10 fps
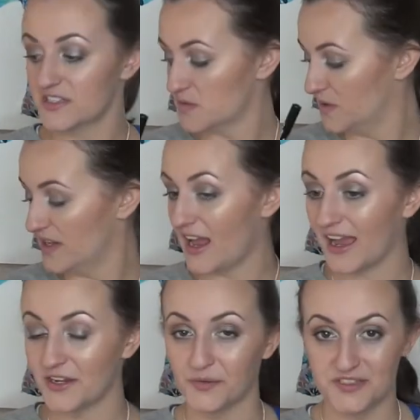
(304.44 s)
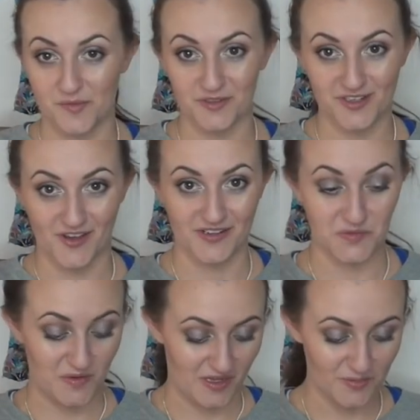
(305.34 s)
this one, I know it's almost gone
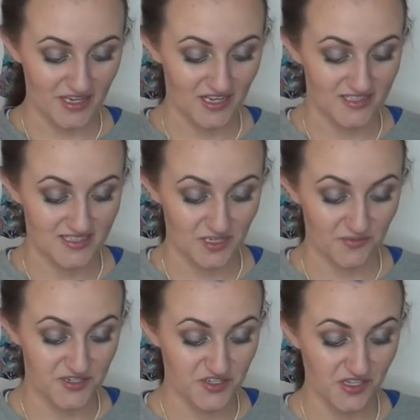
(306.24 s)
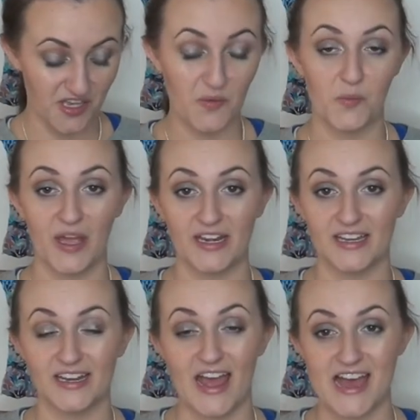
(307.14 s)
as well because it originally weighed
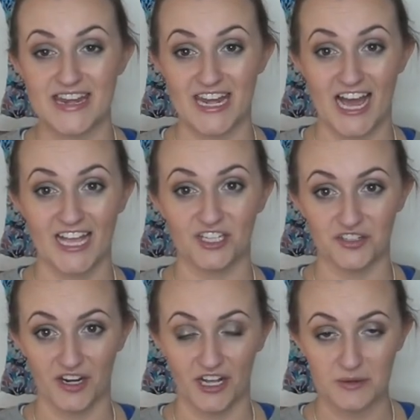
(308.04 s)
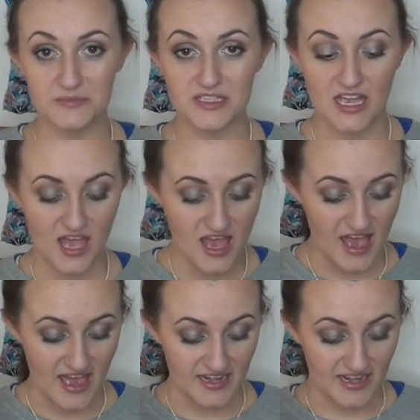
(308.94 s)
in at 9 grams
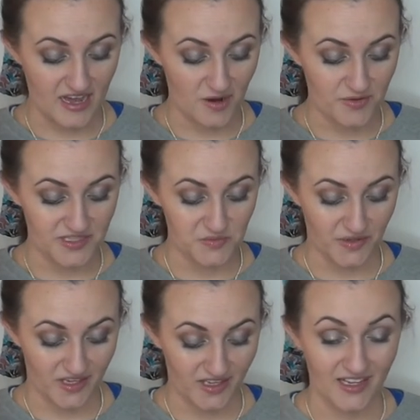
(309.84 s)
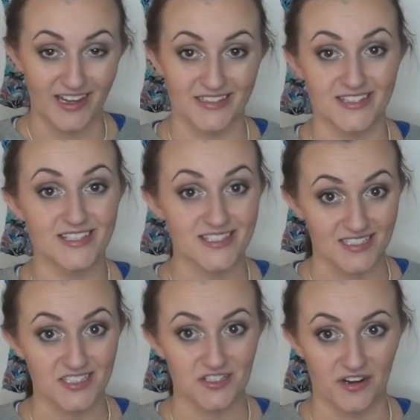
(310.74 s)
and now it's weighing in at
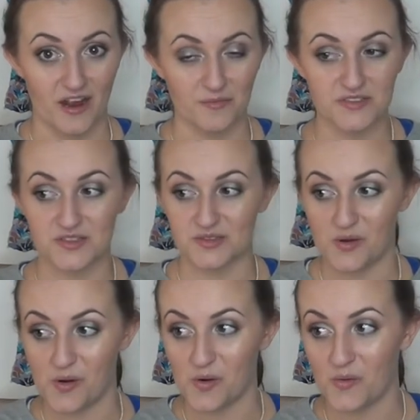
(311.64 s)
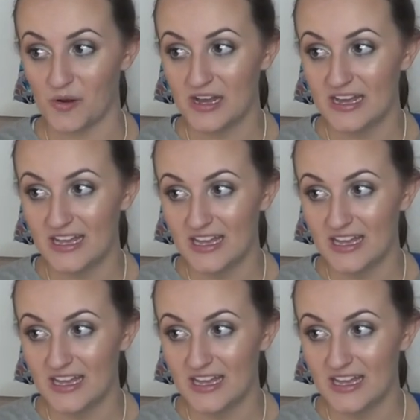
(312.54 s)
6 grams. So